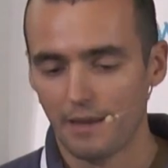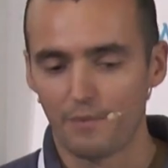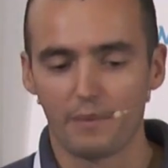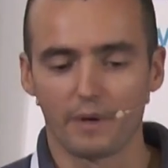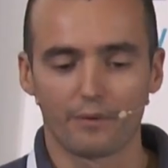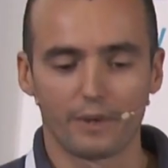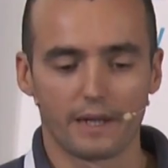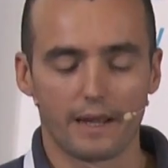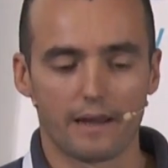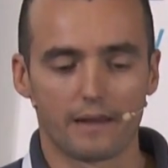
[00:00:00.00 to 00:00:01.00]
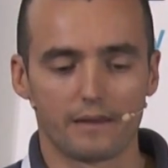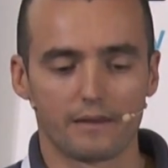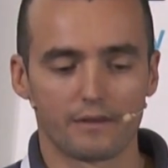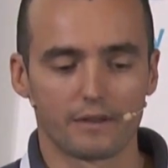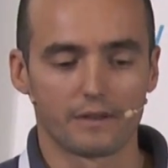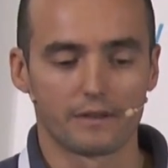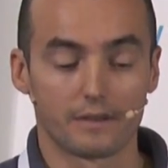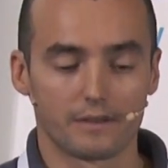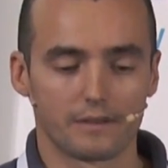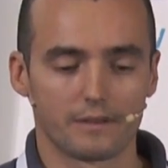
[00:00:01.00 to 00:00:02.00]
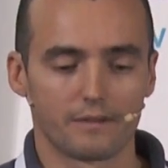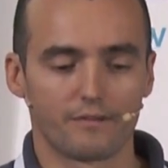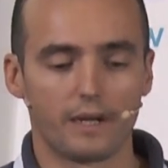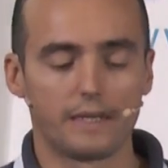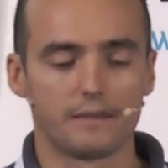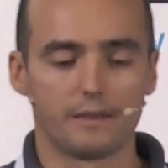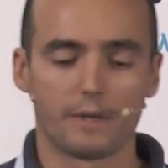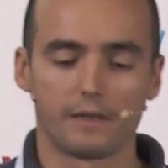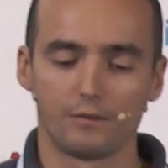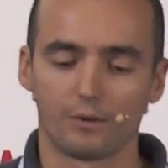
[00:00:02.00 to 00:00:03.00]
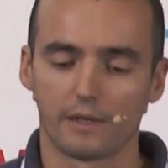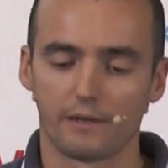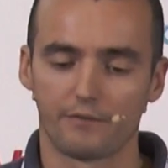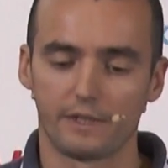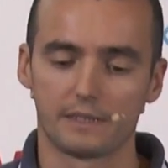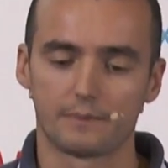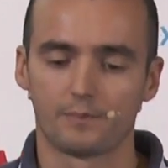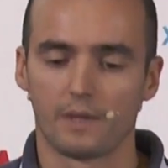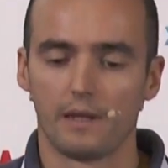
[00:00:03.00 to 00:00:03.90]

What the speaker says: mimicry and valid email looking things.